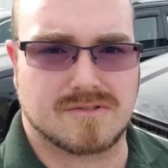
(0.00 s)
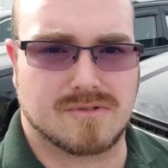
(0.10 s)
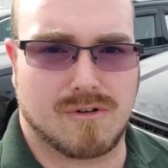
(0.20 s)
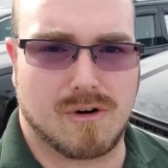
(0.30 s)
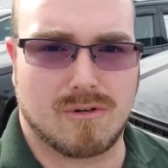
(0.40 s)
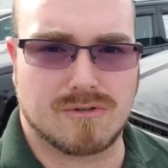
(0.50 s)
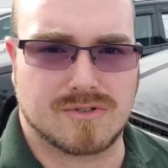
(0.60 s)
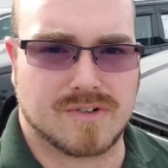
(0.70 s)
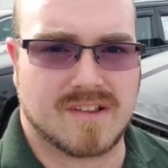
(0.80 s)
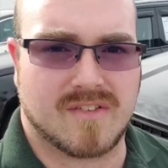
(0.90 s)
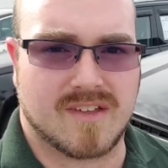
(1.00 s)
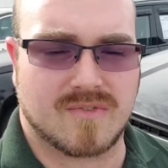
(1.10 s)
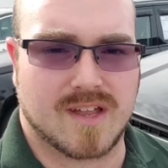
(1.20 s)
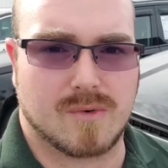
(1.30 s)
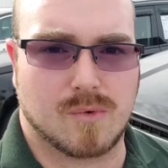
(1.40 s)
there's no holes or
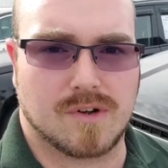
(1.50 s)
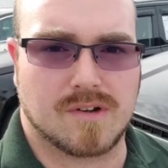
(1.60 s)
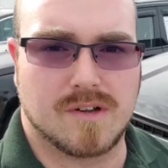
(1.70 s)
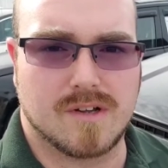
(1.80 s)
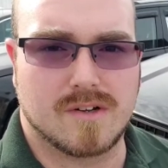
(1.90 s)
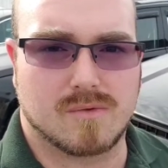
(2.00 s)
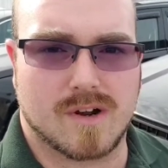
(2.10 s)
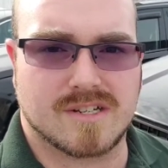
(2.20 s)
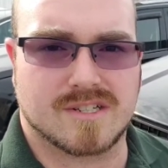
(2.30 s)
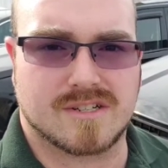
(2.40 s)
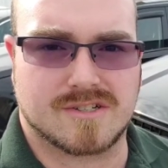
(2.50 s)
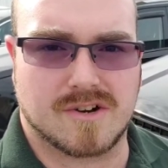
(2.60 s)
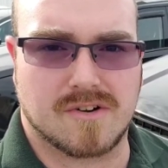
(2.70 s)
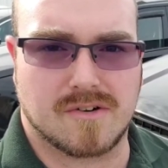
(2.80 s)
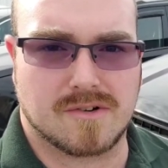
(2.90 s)
anything that would raise
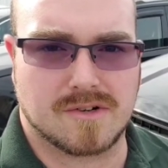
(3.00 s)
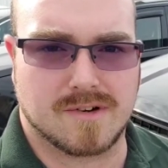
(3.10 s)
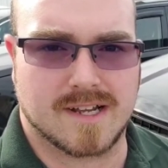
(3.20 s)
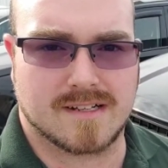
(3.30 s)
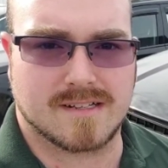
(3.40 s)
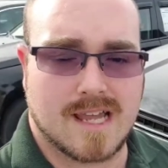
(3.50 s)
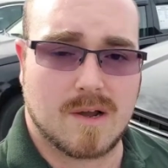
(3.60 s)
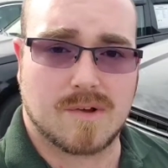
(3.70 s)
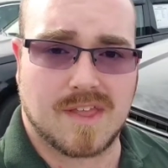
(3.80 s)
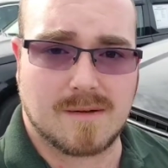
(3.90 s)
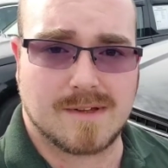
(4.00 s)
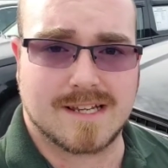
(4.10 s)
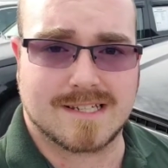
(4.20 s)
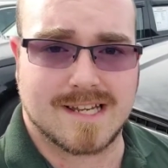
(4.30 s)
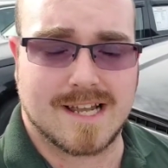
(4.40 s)
concern on your end. And with that
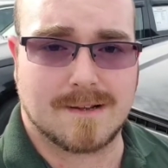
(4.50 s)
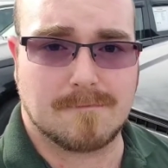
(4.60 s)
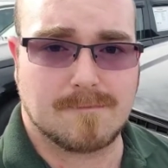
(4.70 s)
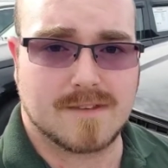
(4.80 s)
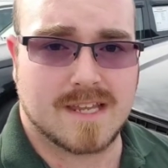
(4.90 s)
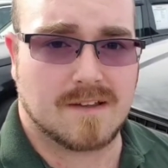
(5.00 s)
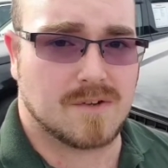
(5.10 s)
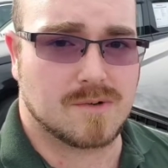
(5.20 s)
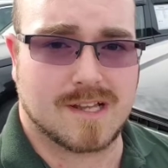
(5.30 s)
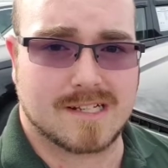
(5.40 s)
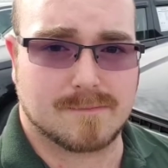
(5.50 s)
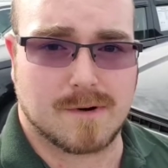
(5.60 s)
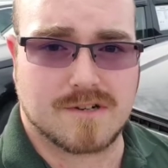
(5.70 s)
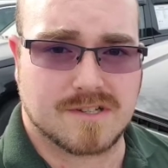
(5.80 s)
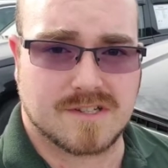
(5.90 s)
being said, if you would like to
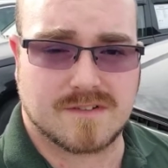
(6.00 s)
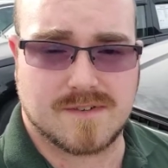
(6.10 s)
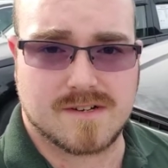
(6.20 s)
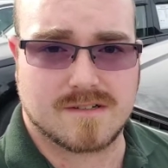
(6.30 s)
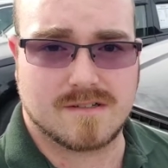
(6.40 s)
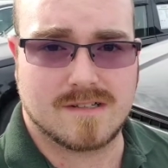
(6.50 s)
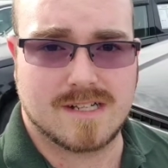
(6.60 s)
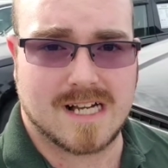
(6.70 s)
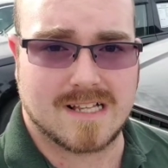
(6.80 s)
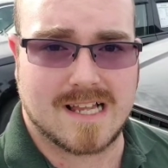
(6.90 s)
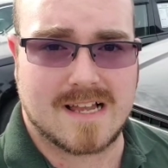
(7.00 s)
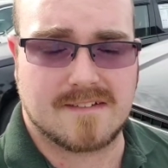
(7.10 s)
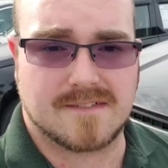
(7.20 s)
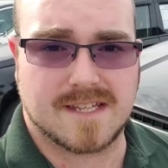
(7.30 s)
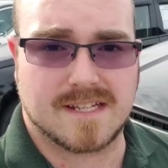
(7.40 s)
purchase this vehicle, I'll
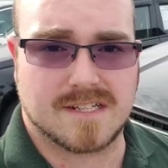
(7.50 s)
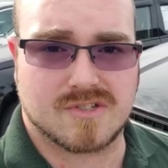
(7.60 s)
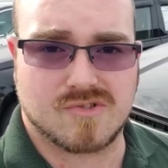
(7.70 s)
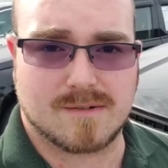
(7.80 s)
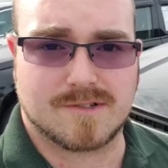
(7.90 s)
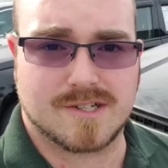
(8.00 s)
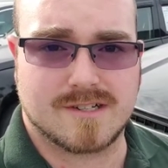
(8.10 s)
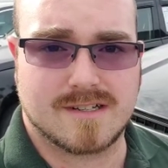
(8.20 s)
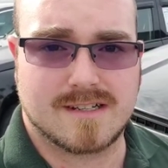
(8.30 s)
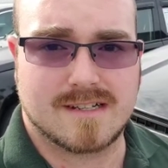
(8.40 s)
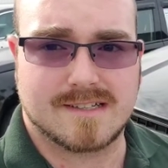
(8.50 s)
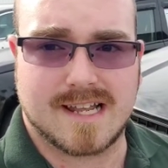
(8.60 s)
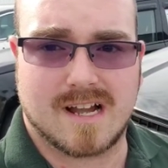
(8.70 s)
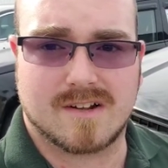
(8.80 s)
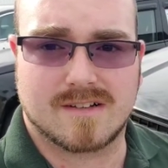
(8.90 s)
have the description
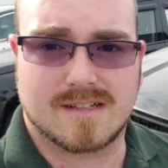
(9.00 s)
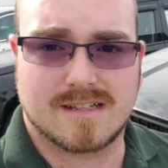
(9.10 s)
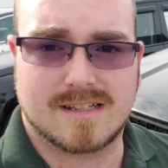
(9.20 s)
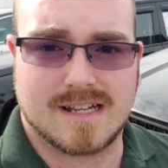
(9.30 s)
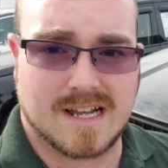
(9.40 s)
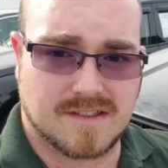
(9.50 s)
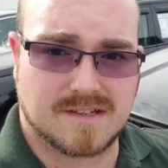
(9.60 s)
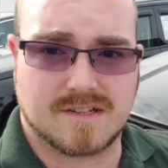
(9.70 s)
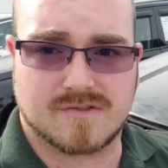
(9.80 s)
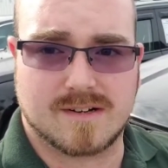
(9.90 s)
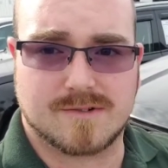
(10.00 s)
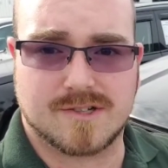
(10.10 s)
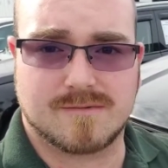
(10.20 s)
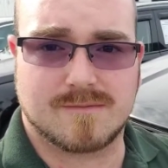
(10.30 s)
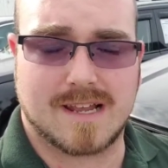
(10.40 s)
down in the
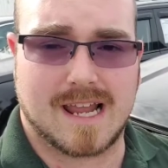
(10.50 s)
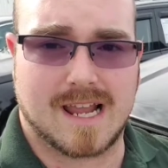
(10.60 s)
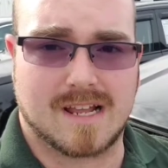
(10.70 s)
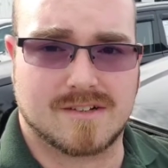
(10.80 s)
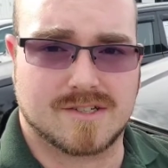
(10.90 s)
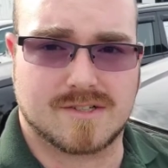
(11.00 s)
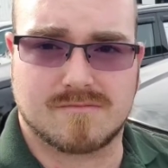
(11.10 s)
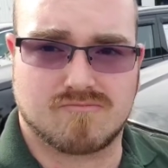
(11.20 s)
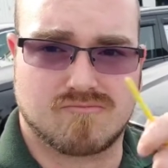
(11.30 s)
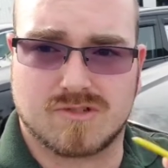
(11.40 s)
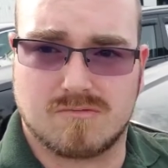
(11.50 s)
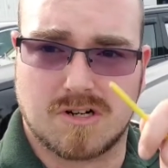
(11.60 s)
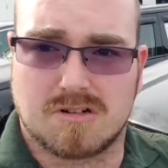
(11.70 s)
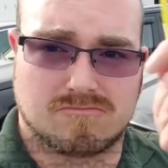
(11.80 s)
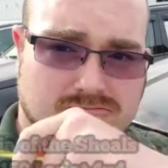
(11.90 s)
description and
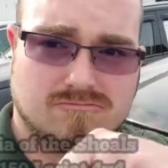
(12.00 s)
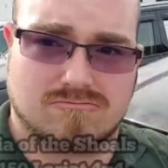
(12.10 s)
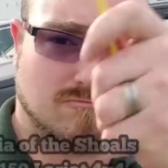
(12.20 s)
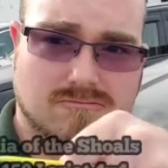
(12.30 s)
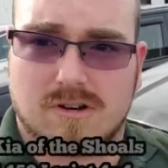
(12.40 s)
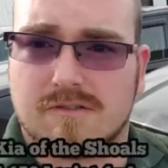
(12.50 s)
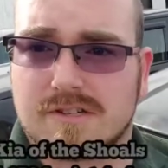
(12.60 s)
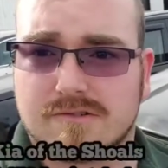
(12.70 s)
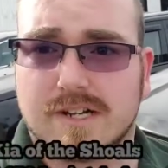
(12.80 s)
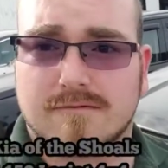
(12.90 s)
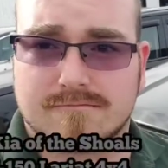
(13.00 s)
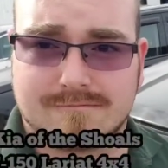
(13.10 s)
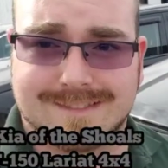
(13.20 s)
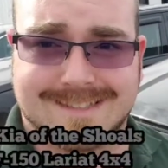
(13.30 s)
somewhere on the screen.